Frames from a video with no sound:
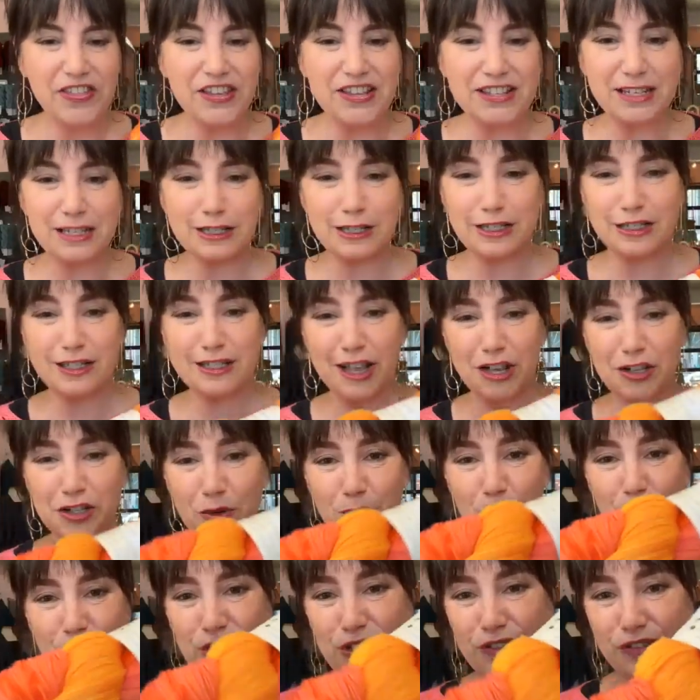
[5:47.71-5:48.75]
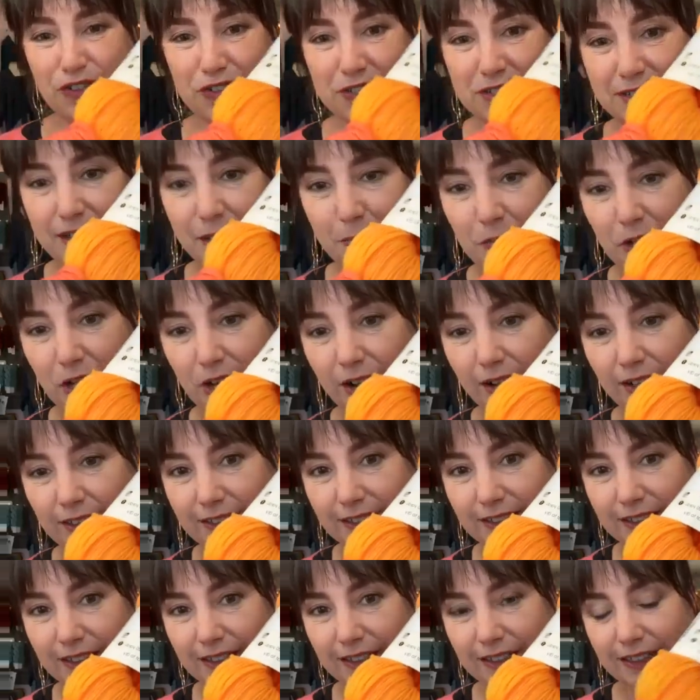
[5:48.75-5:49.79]
This is such a beautiful summer
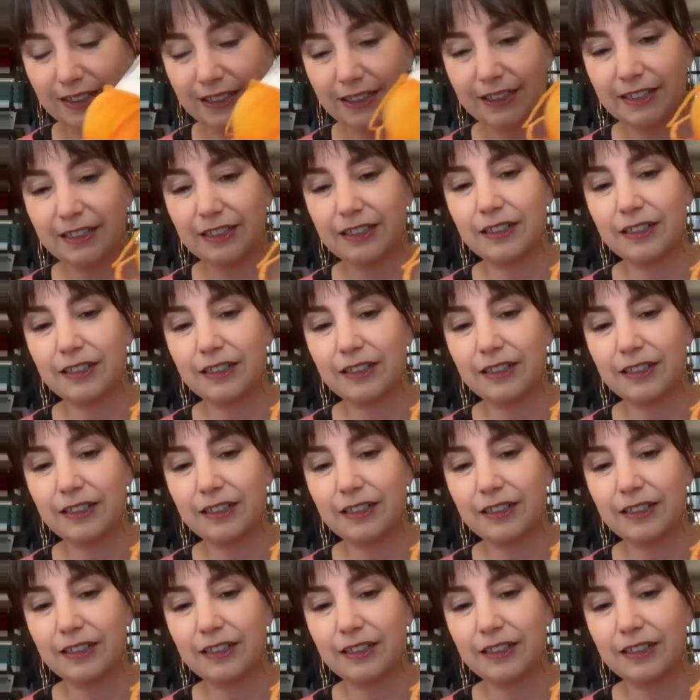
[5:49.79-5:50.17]
color.